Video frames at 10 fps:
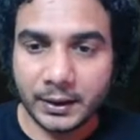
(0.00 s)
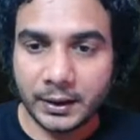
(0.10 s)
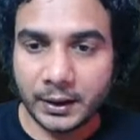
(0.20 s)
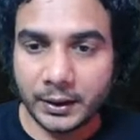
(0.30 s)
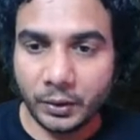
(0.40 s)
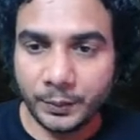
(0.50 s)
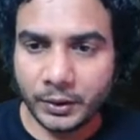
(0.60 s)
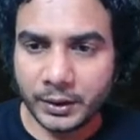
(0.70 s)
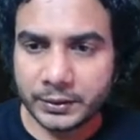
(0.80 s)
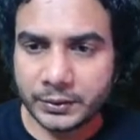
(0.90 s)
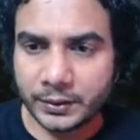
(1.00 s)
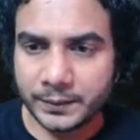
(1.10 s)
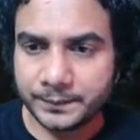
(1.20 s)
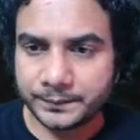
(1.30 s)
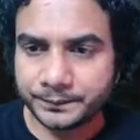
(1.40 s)
I hope you understood.
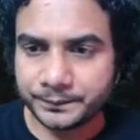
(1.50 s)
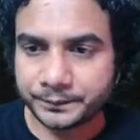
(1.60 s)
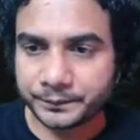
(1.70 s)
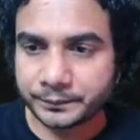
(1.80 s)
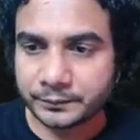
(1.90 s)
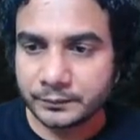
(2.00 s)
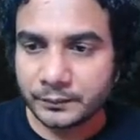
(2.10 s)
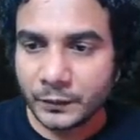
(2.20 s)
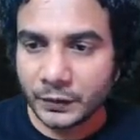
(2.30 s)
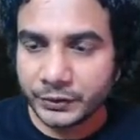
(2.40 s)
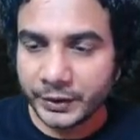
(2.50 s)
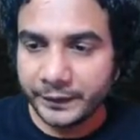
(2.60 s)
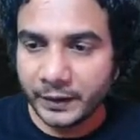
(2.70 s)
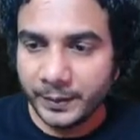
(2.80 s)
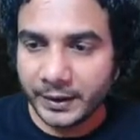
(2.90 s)
So it
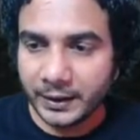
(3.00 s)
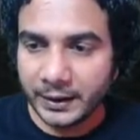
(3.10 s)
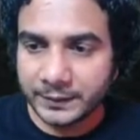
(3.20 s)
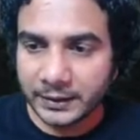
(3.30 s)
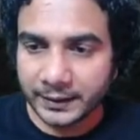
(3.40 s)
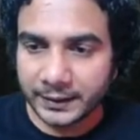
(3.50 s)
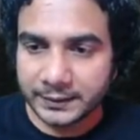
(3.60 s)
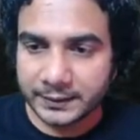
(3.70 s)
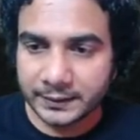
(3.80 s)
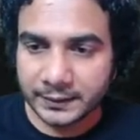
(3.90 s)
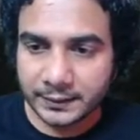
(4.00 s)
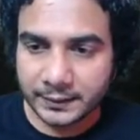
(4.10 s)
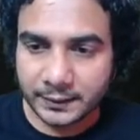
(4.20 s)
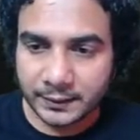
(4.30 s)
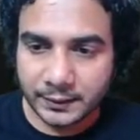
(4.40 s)
will be an ellipse like this,
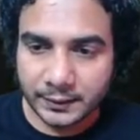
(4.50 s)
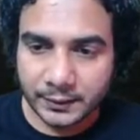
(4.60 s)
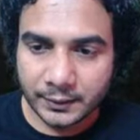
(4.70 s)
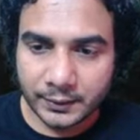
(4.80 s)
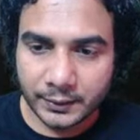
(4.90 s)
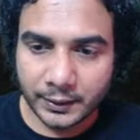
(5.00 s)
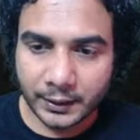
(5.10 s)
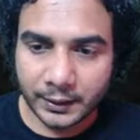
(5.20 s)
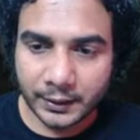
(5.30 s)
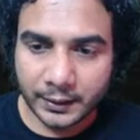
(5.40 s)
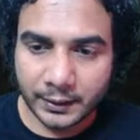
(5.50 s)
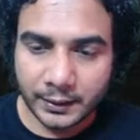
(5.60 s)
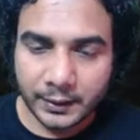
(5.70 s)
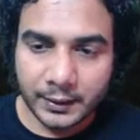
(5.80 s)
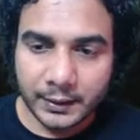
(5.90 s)
okay?
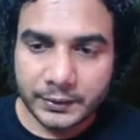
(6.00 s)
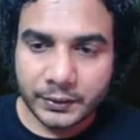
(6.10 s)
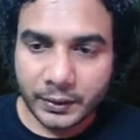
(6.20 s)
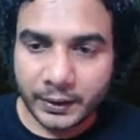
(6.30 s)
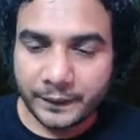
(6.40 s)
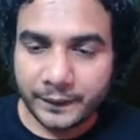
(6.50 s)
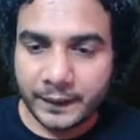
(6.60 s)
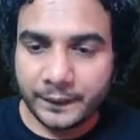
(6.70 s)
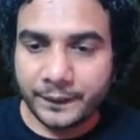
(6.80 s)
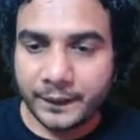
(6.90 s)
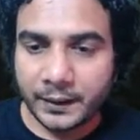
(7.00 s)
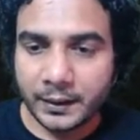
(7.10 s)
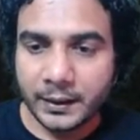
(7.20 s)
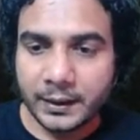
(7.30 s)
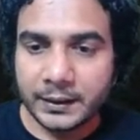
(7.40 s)
So if
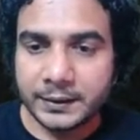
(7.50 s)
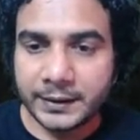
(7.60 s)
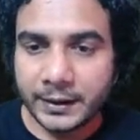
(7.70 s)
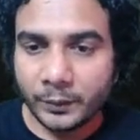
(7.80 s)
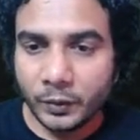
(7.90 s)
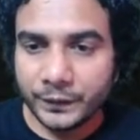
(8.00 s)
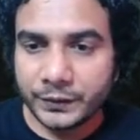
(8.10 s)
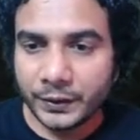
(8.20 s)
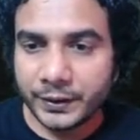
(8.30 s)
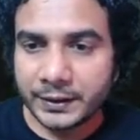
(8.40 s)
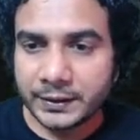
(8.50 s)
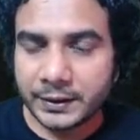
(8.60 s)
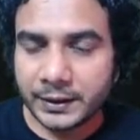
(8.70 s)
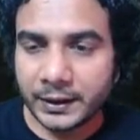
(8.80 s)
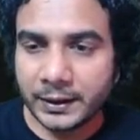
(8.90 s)
z moves on this
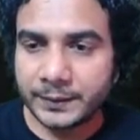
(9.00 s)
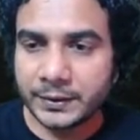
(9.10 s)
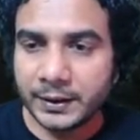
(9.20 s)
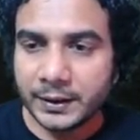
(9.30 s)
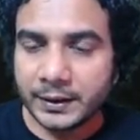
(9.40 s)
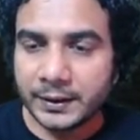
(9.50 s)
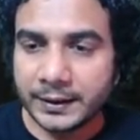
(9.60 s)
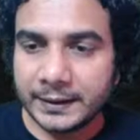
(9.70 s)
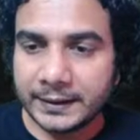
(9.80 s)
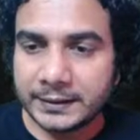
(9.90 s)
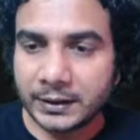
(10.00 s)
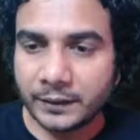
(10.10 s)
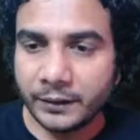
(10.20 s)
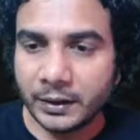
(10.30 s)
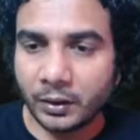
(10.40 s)
ellipse, then this sum
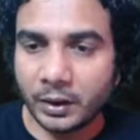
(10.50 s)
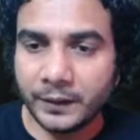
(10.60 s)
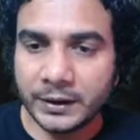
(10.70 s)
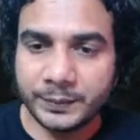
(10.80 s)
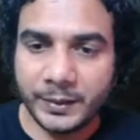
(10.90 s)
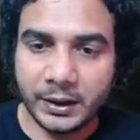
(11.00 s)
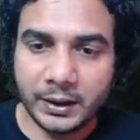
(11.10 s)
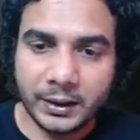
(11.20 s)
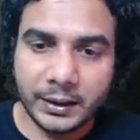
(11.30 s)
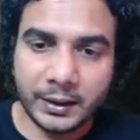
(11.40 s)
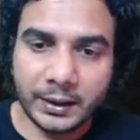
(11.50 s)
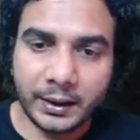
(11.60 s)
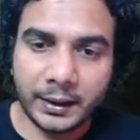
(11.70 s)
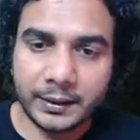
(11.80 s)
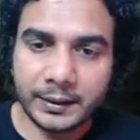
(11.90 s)
will always be
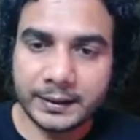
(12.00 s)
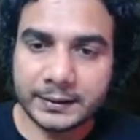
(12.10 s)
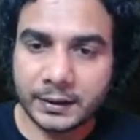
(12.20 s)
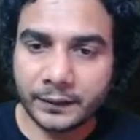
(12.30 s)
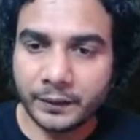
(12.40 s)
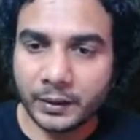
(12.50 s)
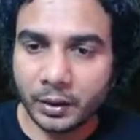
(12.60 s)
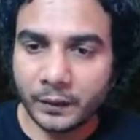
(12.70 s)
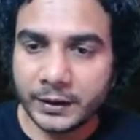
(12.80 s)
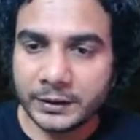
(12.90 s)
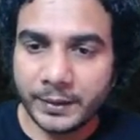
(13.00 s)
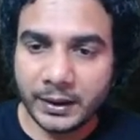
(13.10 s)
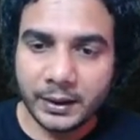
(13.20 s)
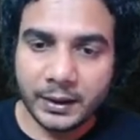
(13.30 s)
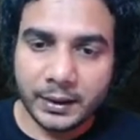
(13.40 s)
k. This sum will always be
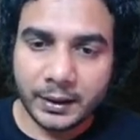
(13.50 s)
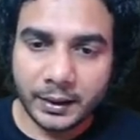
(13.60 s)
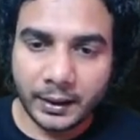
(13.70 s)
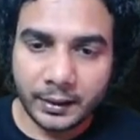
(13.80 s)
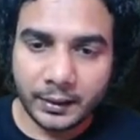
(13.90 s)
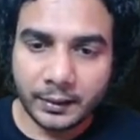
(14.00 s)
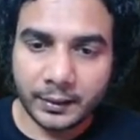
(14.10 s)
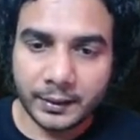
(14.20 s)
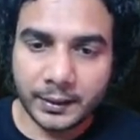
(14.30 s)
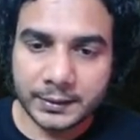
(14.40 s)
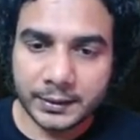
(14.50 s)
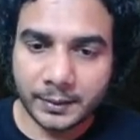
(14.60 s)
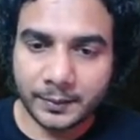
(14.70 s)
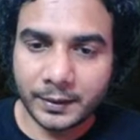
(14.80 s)
k. This sum.